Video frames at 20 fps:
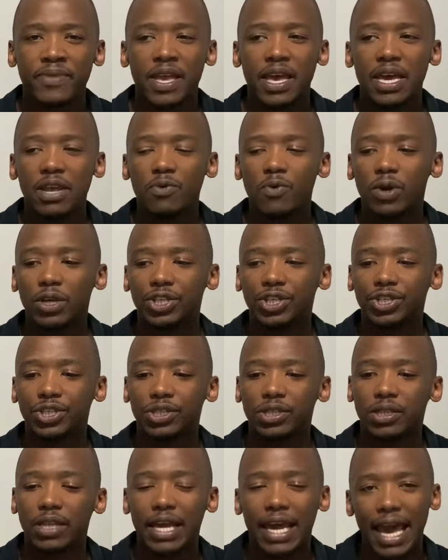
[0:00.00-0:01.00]
in
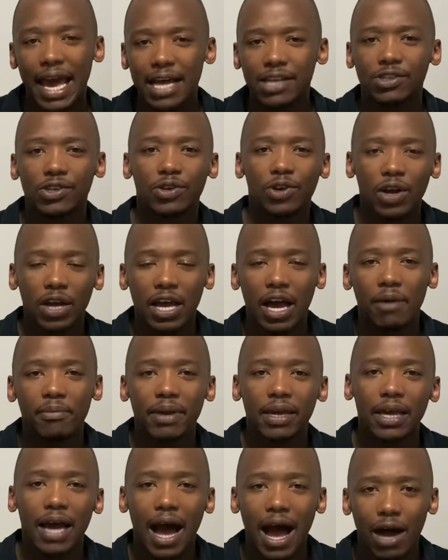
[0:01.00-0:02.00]
which the cans are not
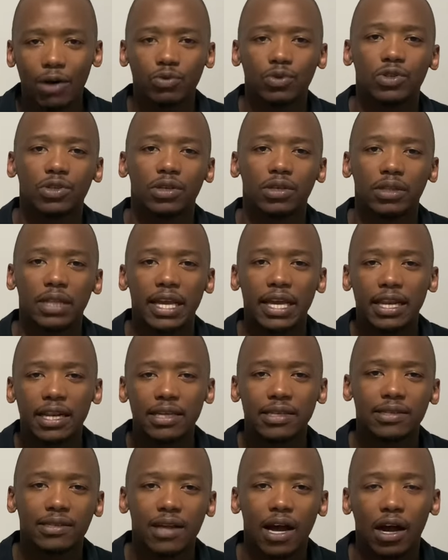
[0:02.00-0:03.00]
coming out. They're getting
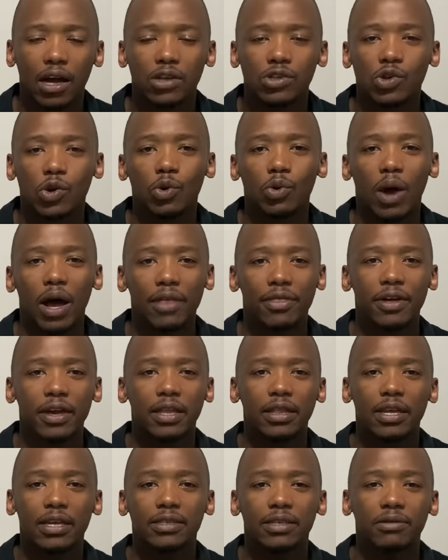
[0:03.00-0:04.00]
stuck. So I
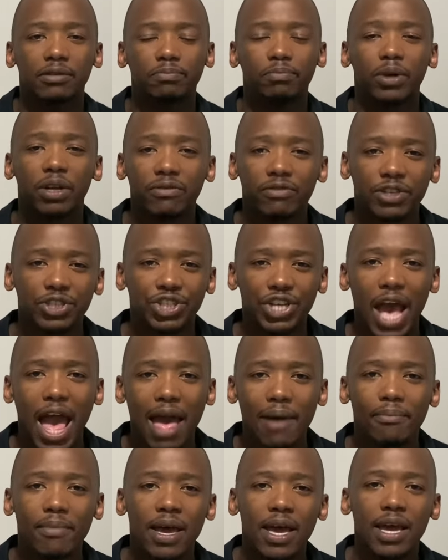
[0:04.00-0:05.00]
think there's a bit of a
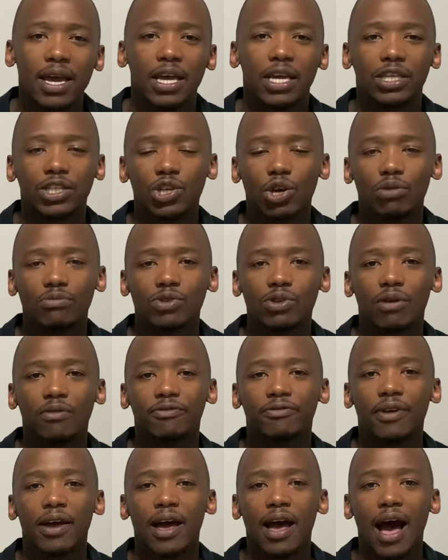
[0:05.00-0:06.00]
jam in terms
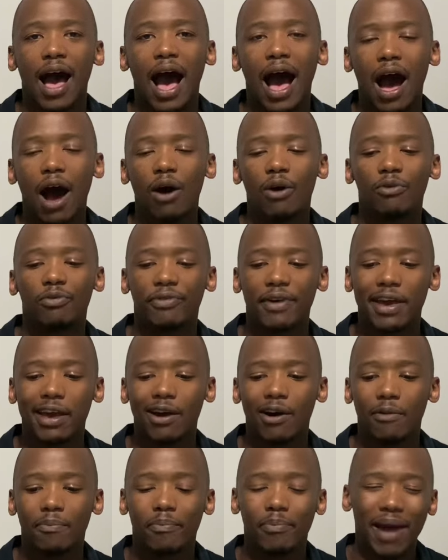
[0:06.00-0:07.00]
of how they
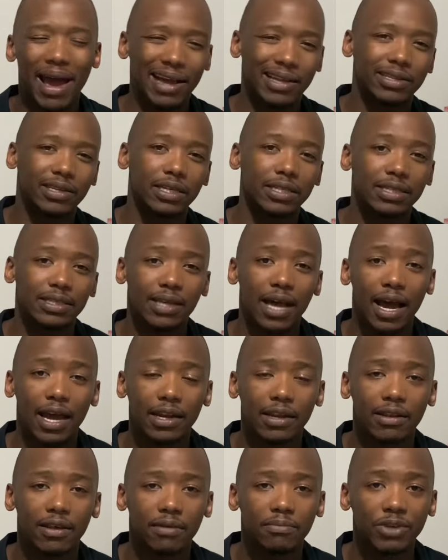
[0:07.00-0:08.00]
are packed
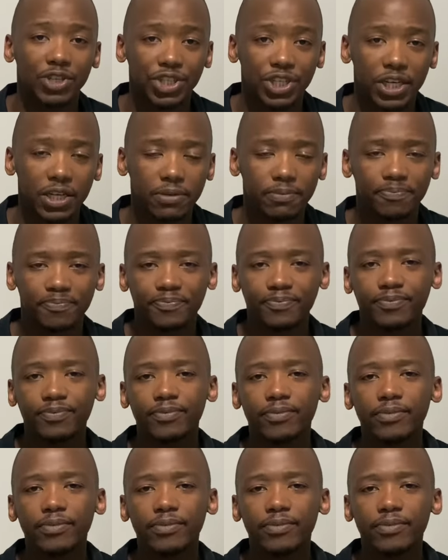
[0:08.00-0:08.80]
inside the machine.